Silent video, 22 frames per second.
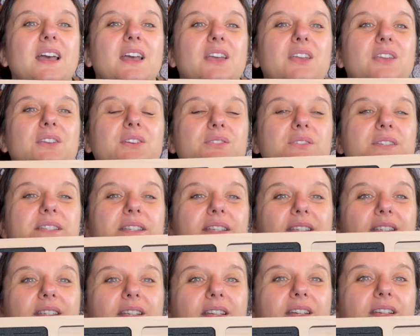your
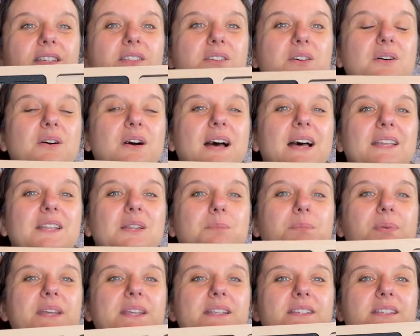scissors or other
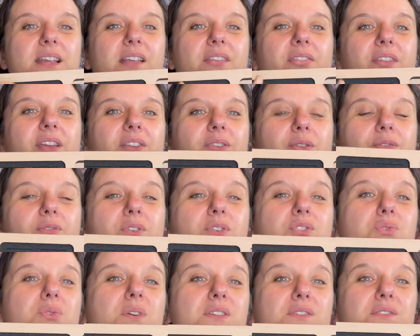bits, and then you've
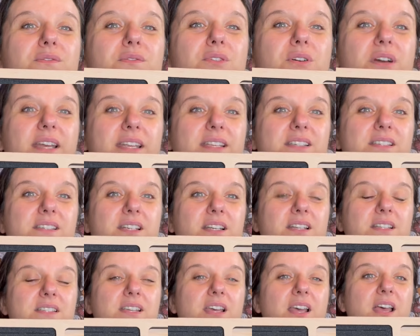got 24
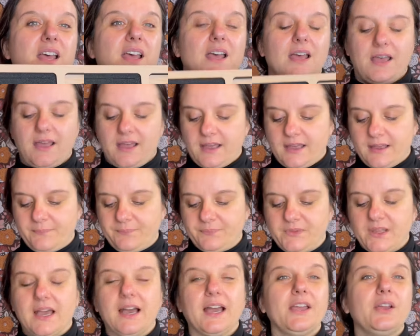insert.
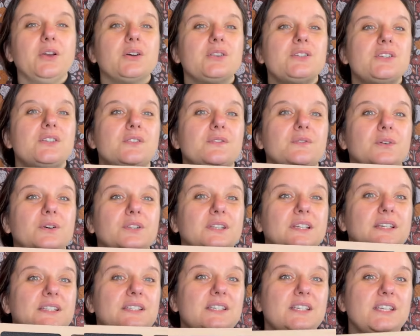I got it for
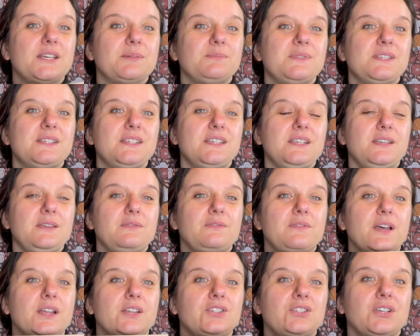the DMC
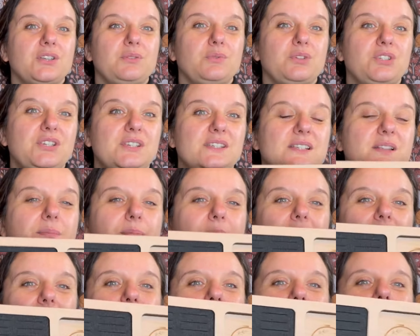version, which is the
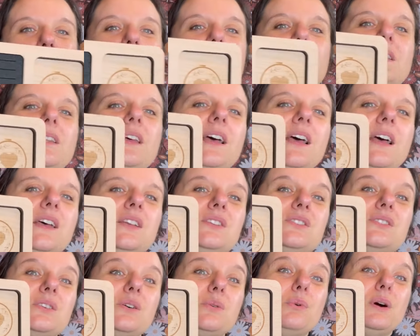paper one.
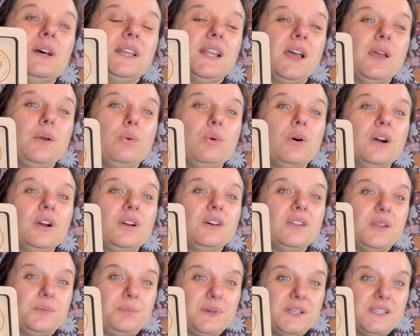So when I work
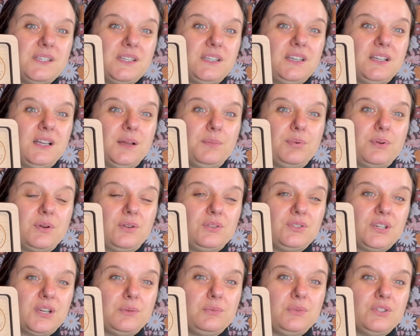on a particular
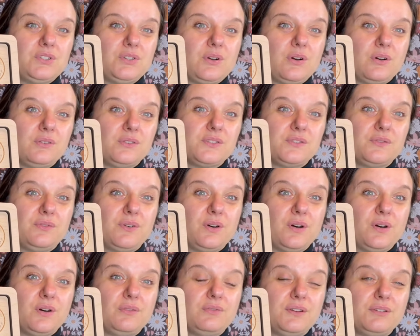project which calls
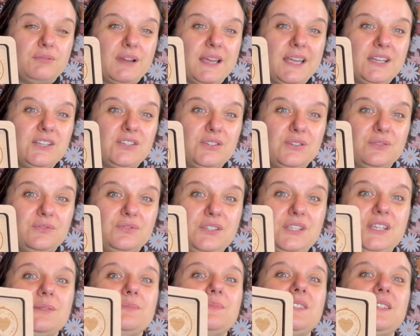for a variety of
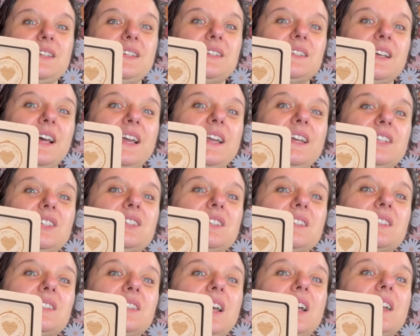DMCs, I can
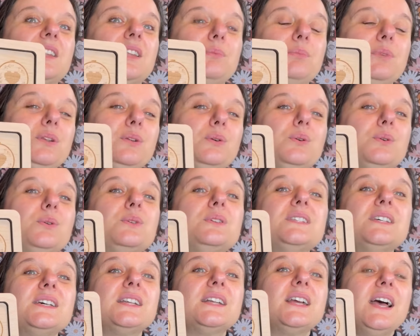just stack them in
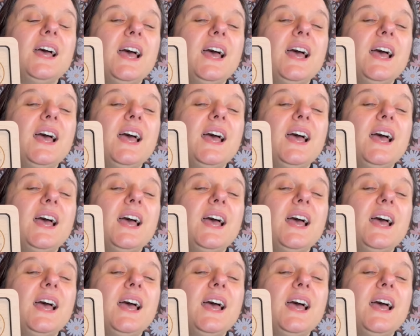order